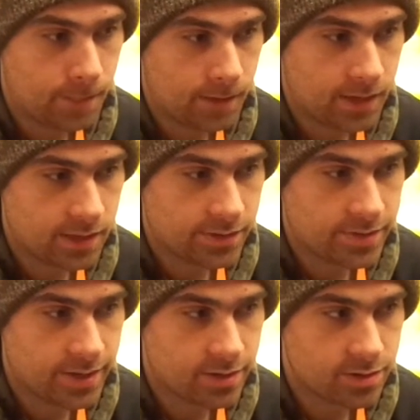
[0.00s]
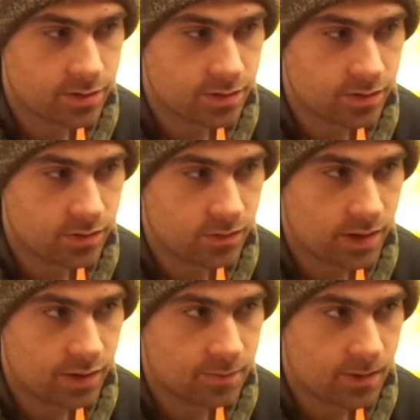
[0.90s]
KC Creations is one of
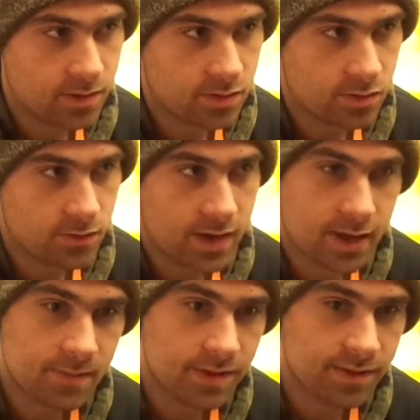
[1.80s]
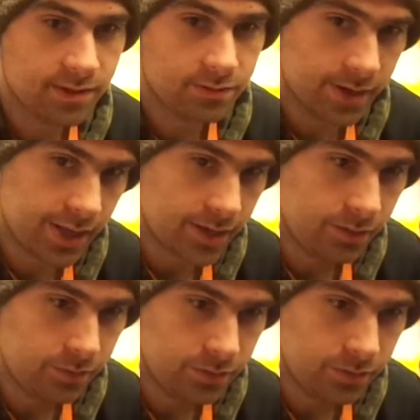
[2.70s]
the sponsors for Anime Seeking Radio.